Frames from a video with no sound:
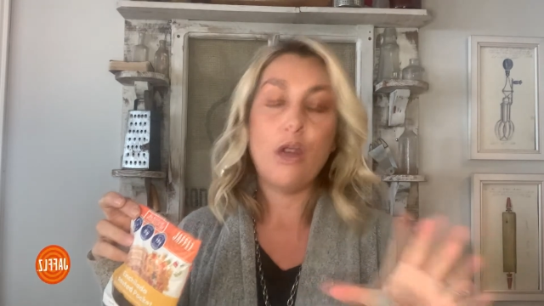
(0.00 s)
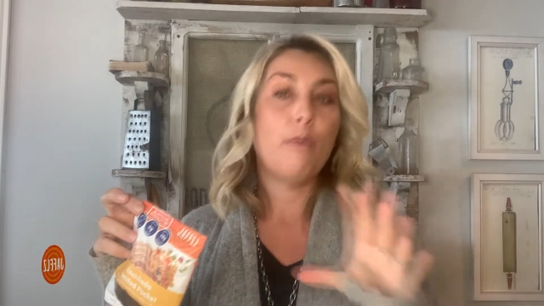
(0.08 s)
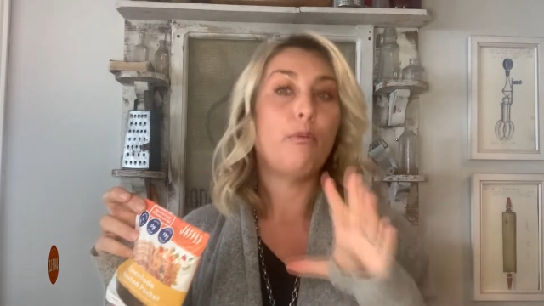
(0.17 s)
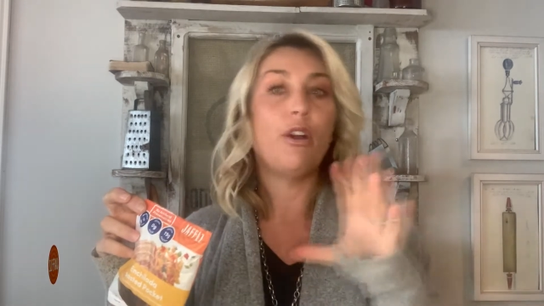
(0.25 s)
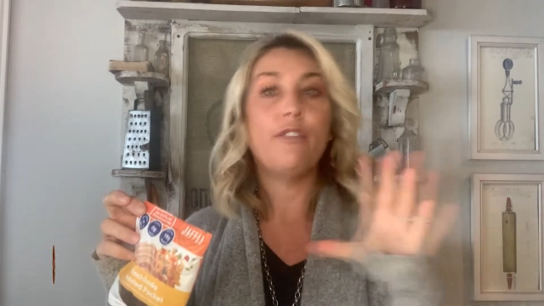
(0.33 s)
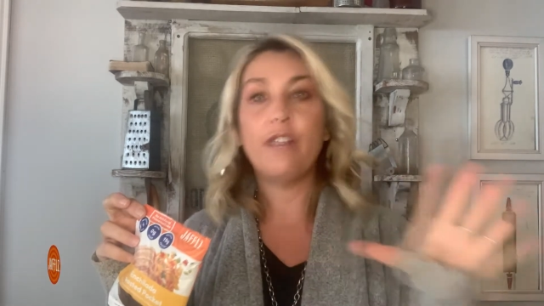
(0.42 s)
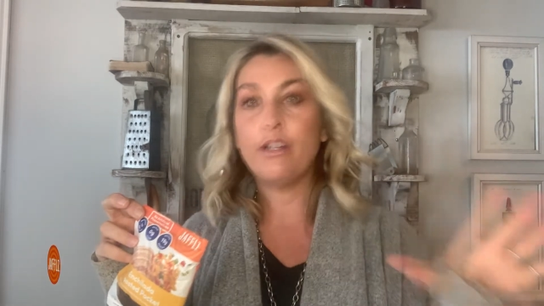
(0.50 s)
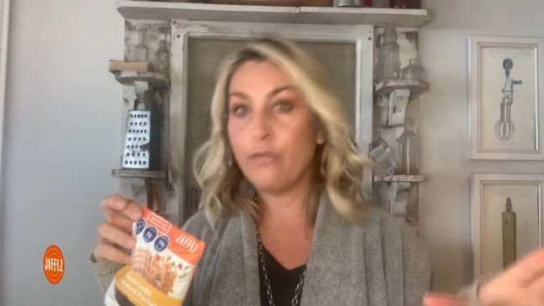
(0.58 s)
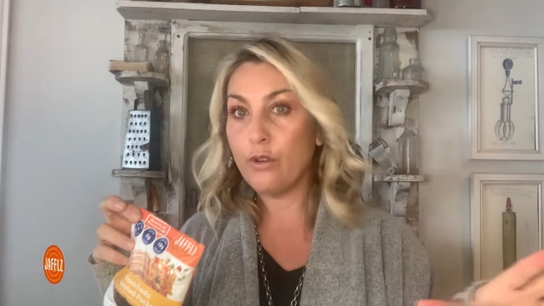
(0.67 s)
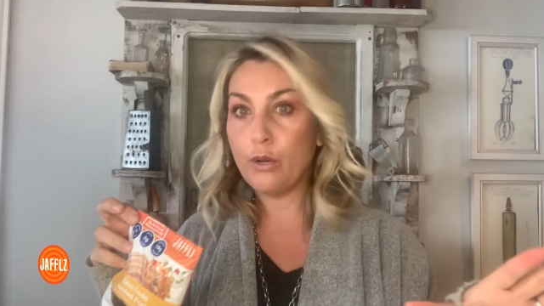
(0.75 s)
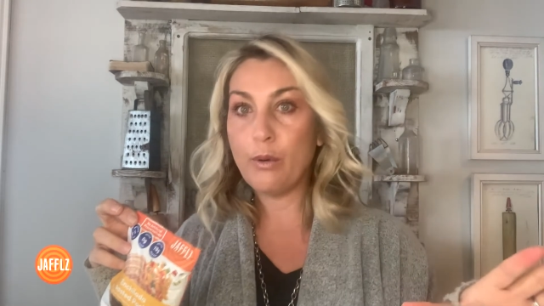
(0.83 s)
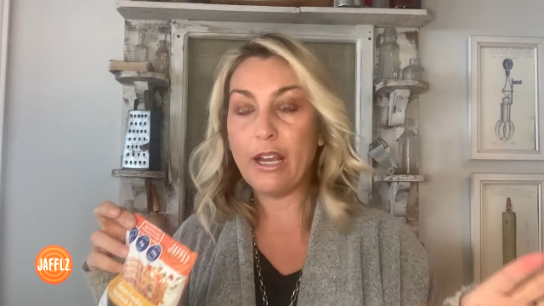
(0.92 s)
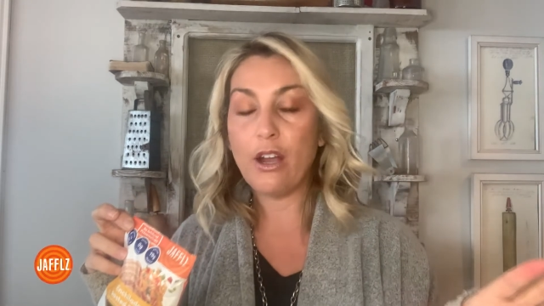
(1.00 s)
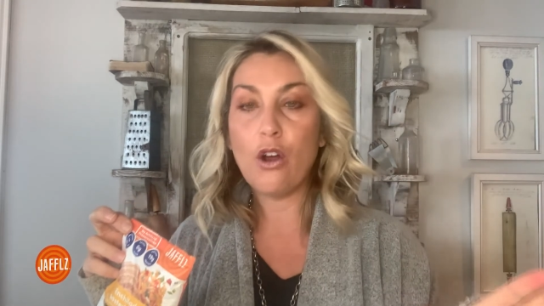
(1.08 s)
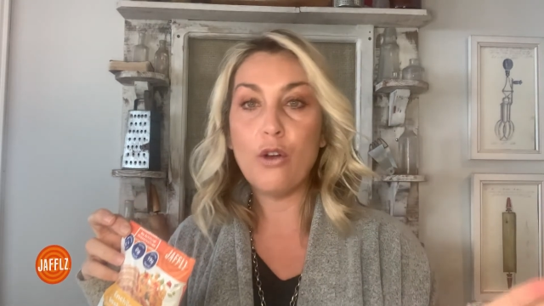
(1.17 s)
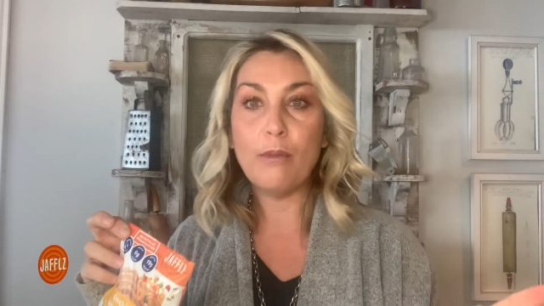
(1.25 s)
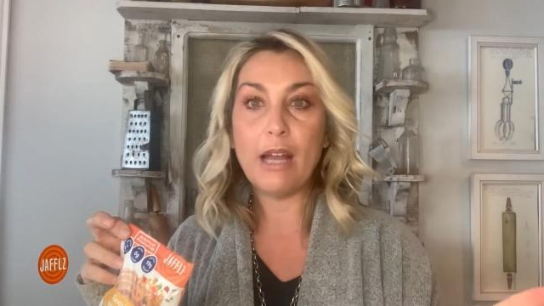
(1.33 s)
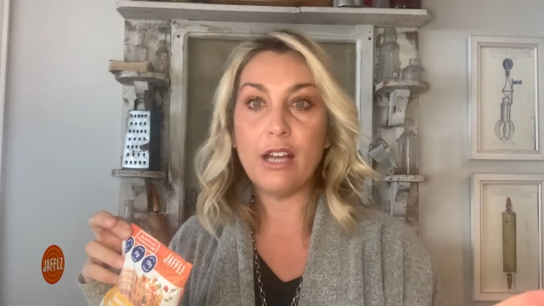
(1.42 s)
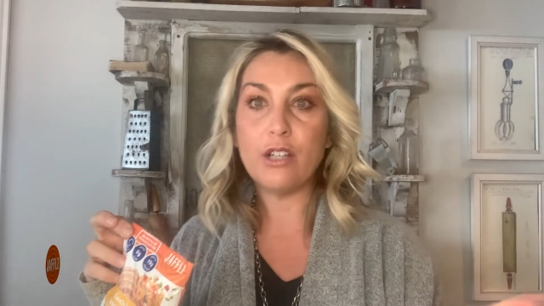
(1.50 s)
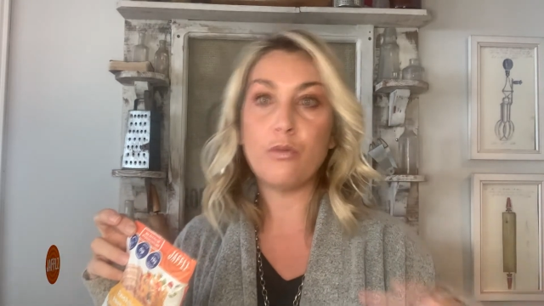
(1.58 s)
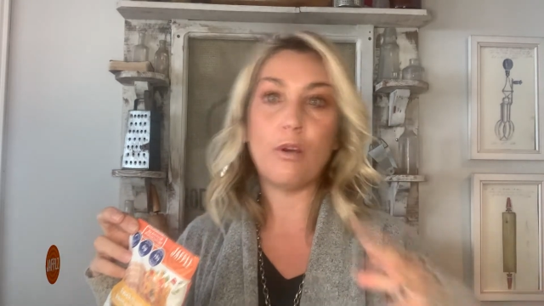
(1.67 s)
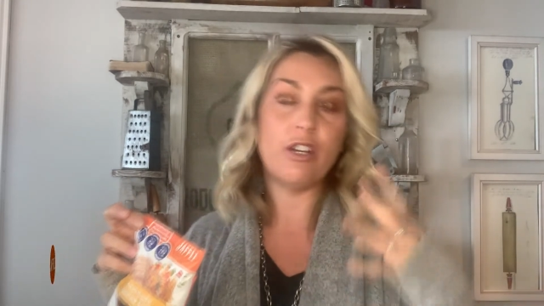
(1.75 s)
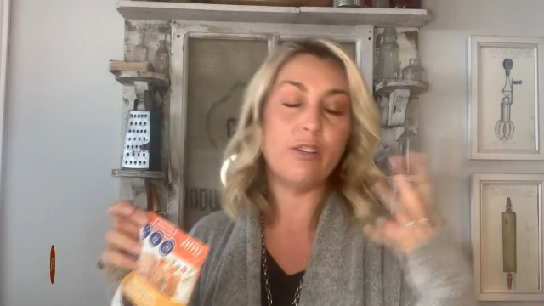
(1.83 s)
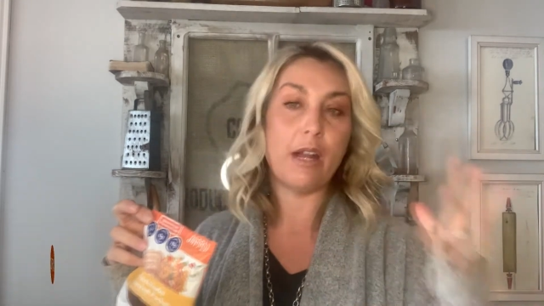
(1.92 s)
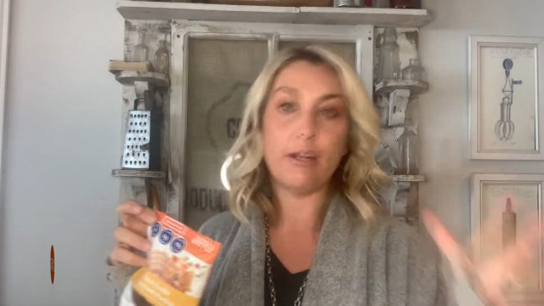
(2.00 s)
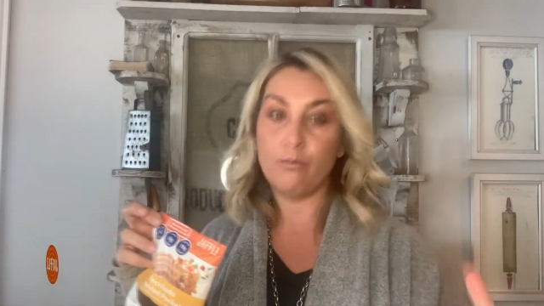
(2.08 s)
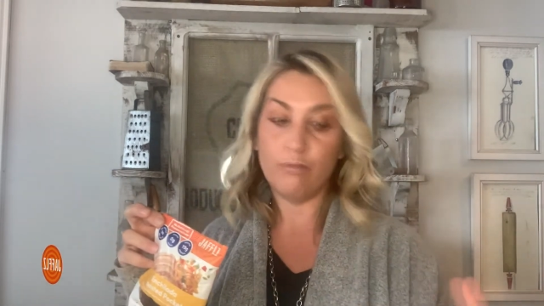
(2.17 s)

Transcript: perfect for a quick home lunch while you're at,